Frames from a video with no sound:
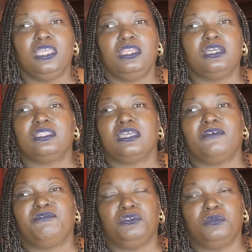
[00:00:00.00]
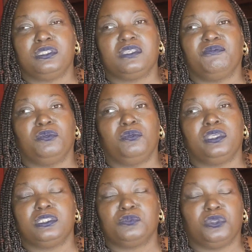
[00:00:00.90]
and looked out for you in different
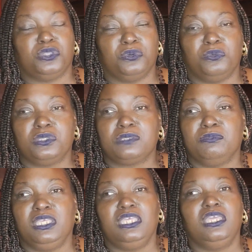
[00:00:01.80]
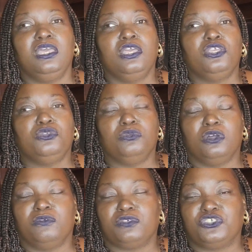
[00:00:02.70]
ways, whether it was me, you
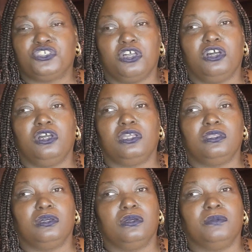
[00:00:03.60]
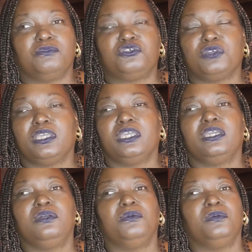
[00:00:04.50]
know, Rashad,
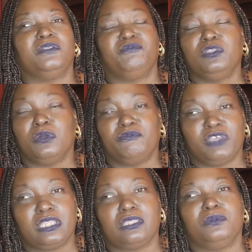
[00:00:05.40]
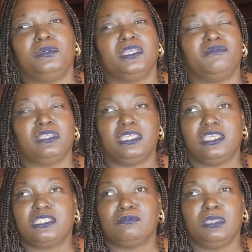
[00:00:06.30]
Trig, or what, you know, Victor, whatever the
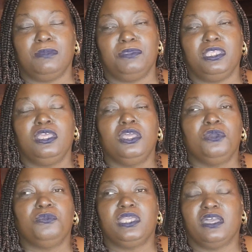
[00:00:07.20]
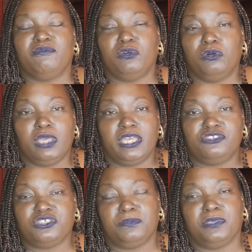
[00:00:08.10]
case may be. We have all
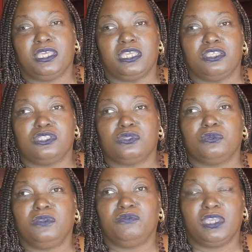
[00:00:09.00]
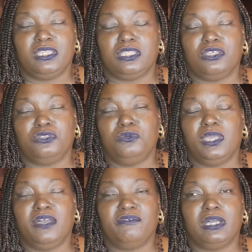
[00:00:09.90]
had your back, and it's only right that you
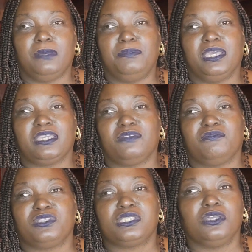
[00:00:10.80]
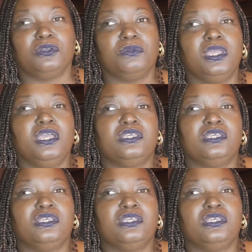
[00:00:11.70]
have our back in return.